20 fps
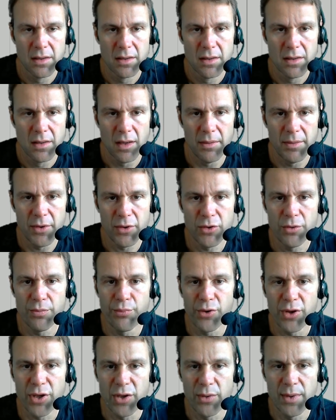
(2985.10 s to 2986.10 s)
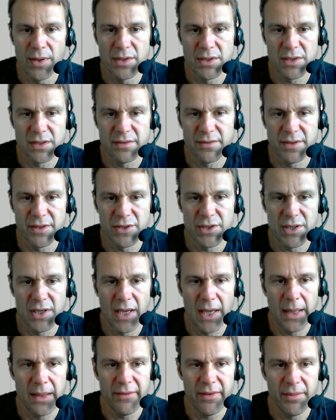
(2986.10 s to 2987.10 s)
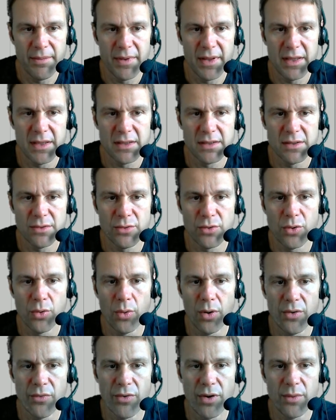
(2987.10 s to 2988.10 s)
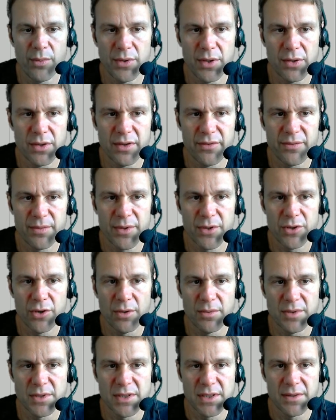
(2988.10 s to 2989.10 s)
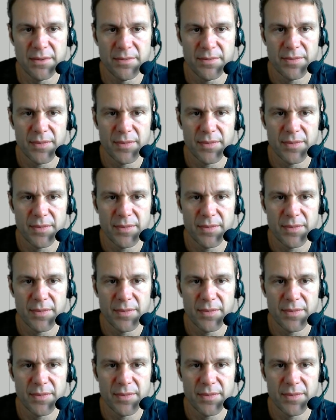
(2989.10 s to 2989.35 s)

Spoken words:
I mean, I could bring you in just for the sheer hell of it, but then it doesn't look quite right when you look at it from the top, does it?